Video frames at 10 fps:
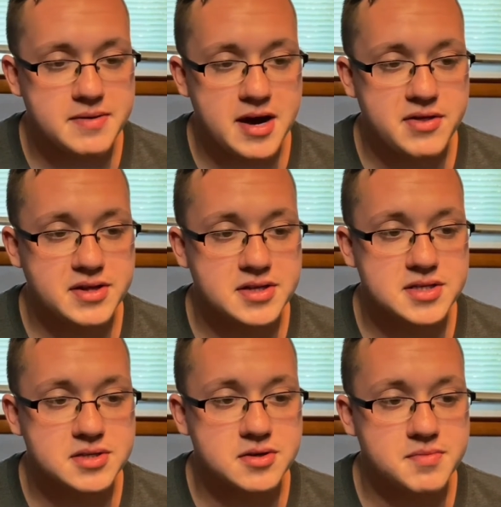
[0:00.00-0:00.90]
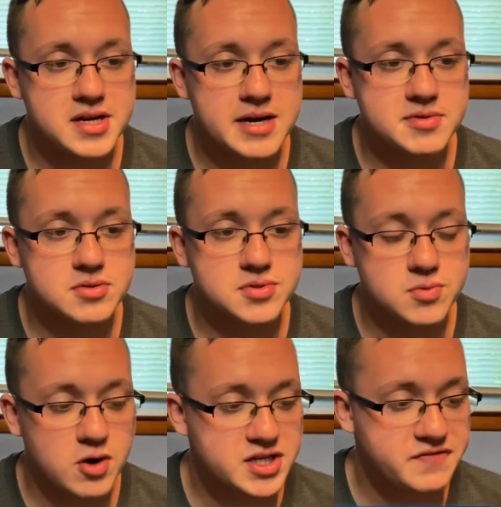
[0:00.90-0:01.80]
I think this is going to be an absolute
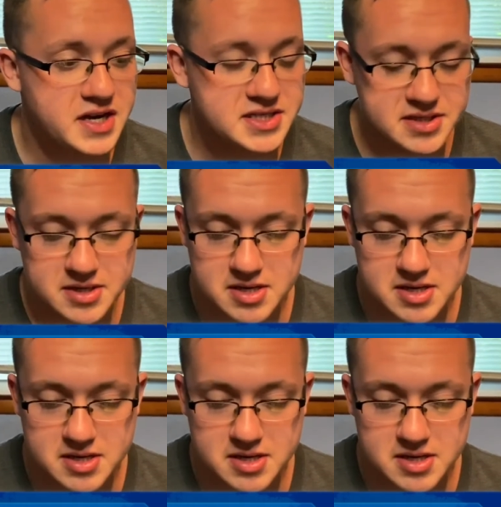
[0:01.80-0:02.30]
squash fest.